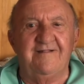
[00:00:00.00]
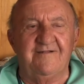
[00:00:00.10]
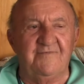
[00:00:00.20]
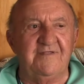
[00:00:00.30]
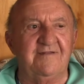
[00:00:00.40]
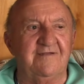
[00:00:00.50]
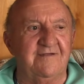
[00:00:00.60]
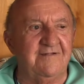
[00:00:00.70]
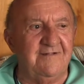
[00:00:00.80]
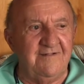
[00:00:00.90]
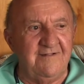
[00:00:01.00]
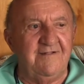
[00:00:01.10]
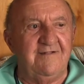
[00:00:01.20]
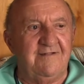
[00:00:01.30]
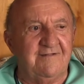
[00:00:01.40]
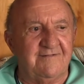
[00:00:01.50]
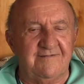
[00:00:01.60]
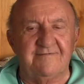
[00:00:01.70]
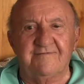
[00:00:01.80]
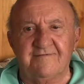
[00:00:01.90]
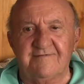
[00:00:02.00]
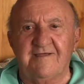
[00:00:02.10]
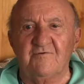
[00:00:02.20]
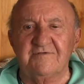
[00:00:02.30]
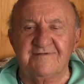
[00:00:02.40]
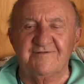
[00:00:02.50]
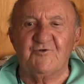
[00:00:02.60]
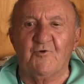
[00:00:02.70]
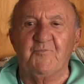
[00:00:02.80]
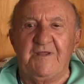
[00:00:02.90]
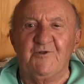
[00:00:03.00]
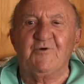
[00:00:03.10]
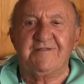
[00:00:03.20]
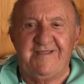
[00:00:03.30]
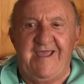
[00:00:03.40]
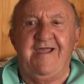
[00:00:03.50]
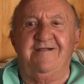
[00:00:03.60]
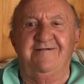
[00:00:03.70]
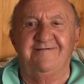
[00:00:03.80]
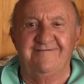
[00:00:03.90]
I mean, uh, that was in a torpedo attack.